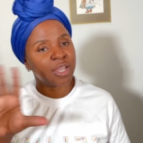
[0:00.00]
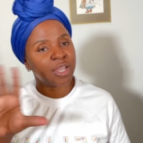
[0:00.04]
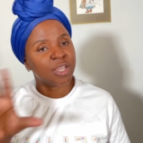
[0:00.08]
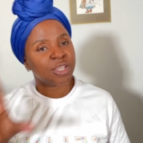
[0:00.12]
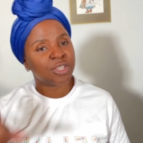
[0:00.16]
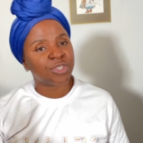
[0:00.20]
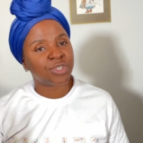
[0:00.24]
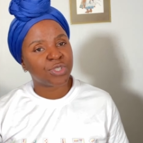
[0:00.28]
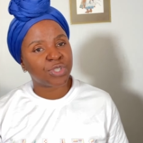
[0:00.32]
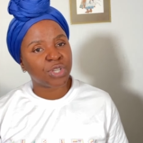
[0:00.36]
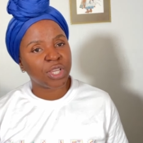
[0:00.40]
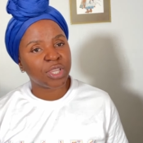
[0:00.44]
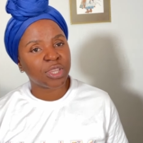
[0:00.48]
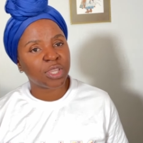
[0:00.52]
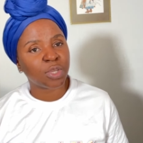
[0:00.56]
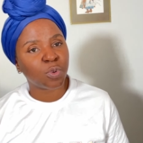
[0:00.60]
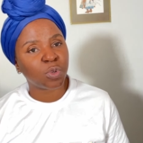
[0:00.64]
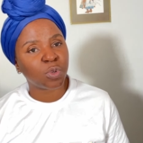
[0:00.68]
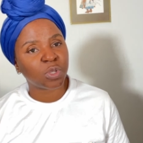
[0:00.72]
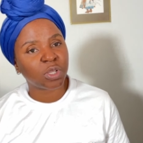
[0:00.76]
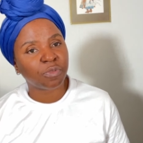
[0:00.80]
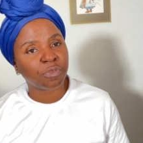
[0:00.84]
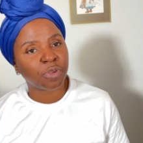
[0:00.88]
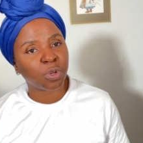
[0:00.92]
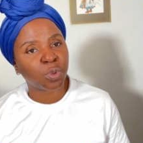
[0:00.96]
strain the
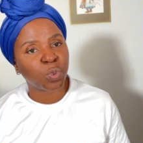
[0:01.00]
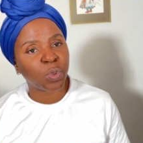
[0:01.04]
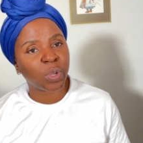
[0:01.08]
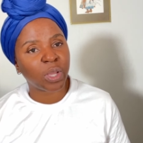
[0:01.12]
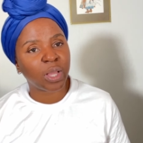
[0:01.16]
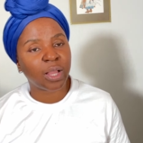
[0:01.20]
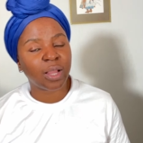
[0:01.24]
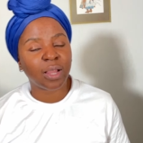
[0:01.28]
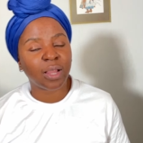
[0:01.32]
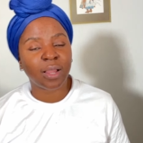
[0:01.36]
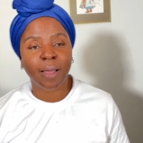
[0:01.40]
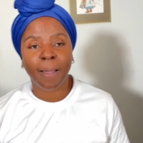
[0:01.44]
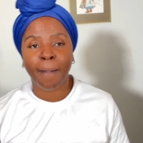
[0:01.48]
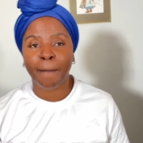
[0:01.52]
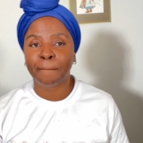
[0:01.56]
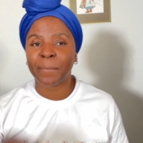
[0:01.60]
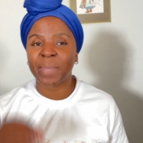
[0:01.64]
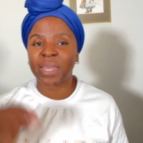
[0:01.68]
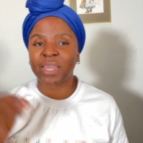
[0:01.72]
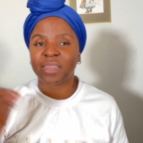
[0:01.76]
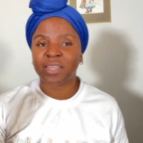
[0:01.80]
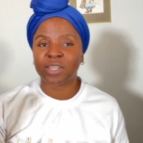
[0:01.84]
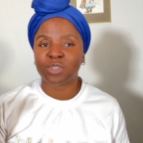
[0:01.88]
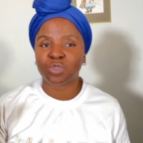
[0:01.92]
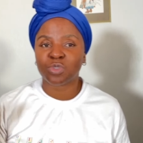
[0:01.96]
water very well,
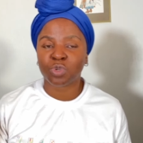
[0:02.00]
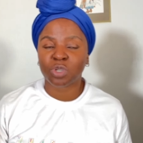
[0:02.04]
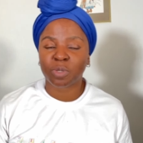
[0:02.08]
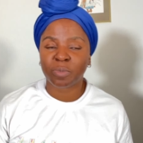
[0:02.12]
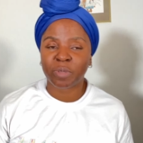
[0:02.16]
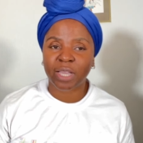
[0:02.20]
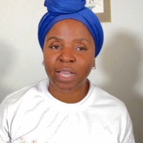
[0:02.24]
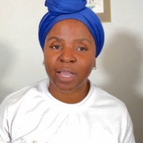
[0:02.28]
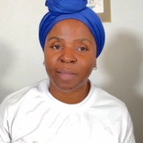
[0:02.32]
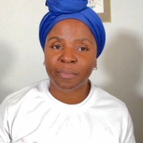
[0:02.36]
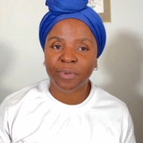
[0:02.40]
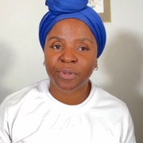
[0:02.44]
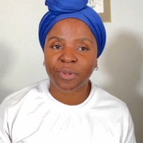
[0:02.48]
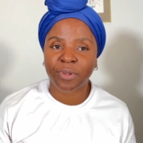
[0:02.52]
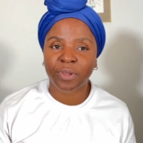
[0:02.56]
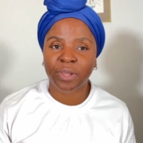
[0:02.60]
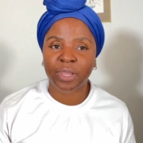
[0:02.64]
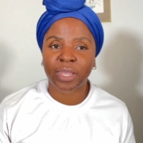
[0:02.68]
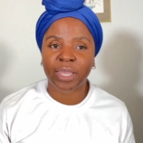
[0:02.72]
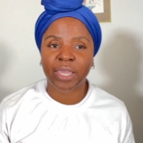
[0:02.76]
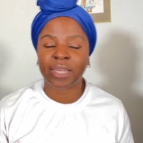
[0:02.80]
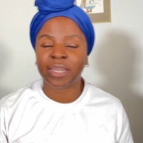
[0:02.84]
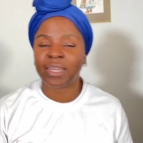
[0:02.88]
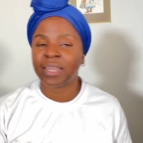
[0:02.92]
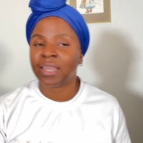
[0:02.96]
make that water become
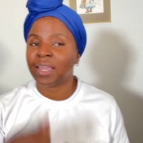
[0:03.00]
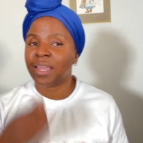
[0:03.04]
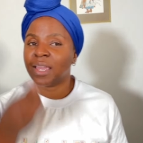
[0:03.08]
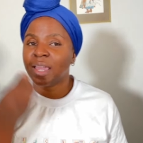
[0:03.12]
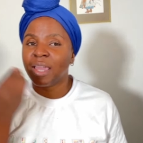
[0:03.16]
clean